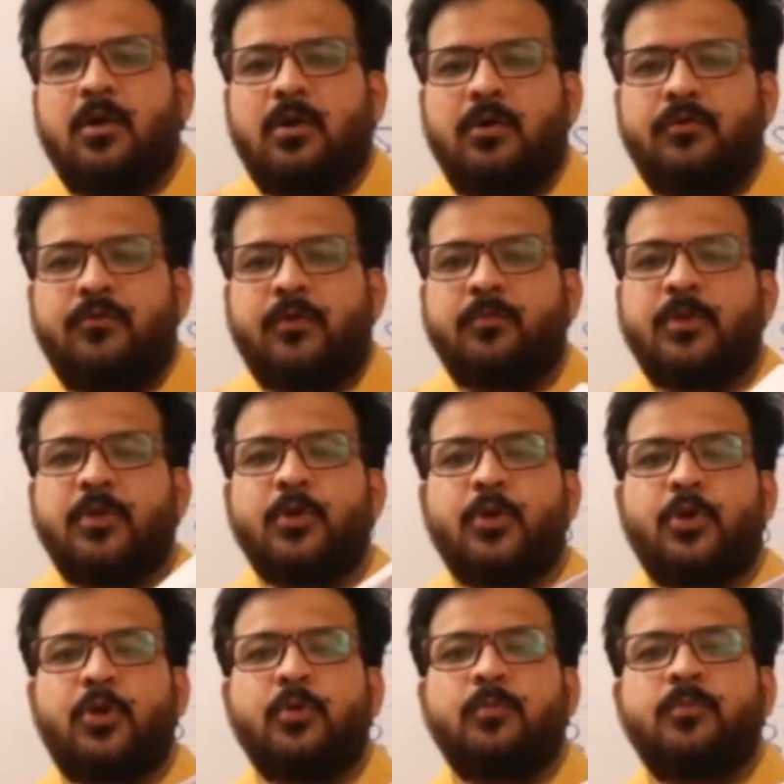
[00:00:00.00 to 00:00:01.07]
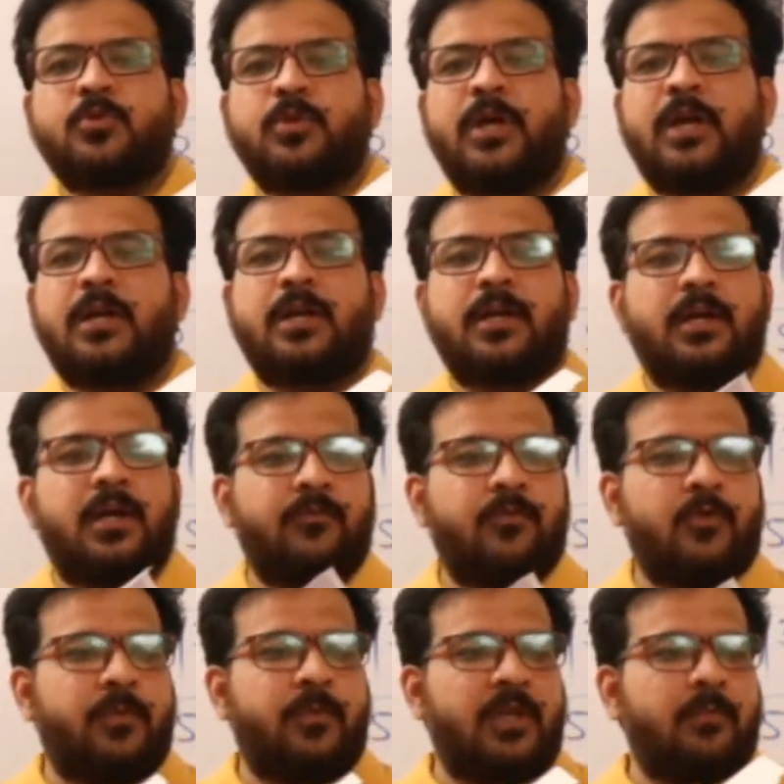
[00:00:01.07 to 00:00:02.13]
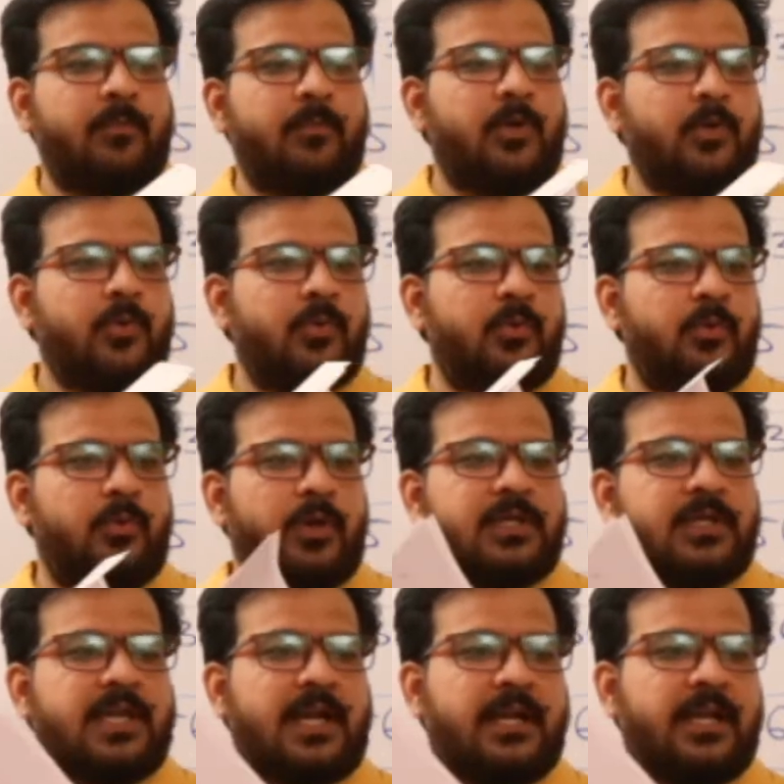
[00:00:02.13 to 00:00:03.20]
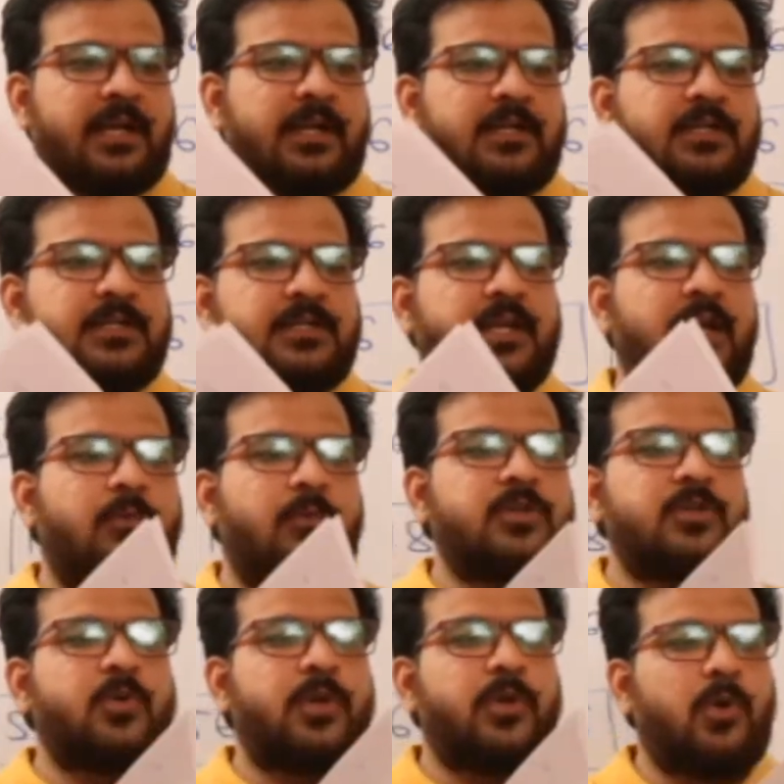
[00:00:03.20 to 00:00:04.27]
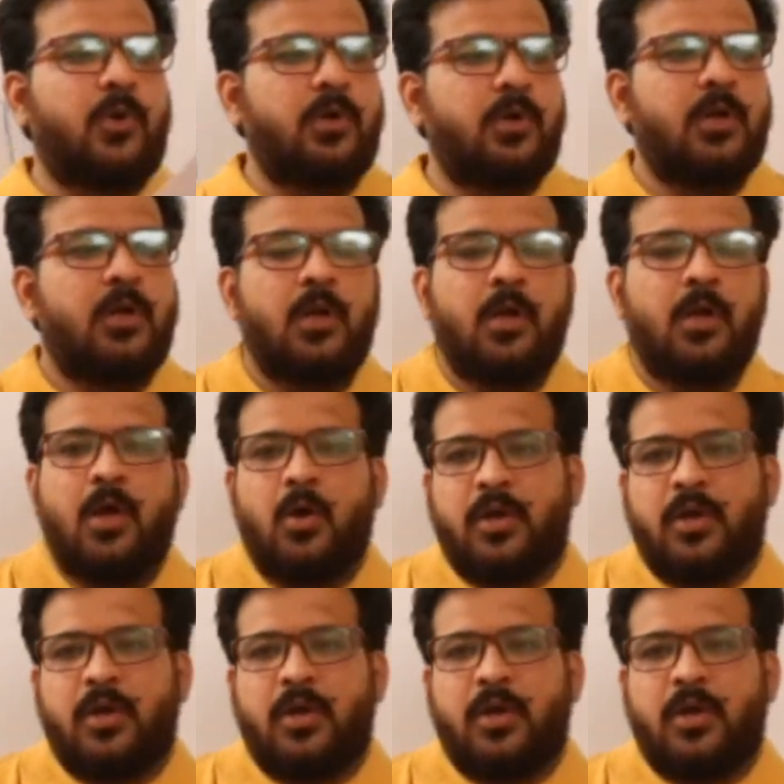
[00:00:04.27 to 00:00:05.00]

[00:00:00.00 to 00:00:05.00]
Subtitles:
from the YouTube so that I would be able to exactly understand what's going on. Okay,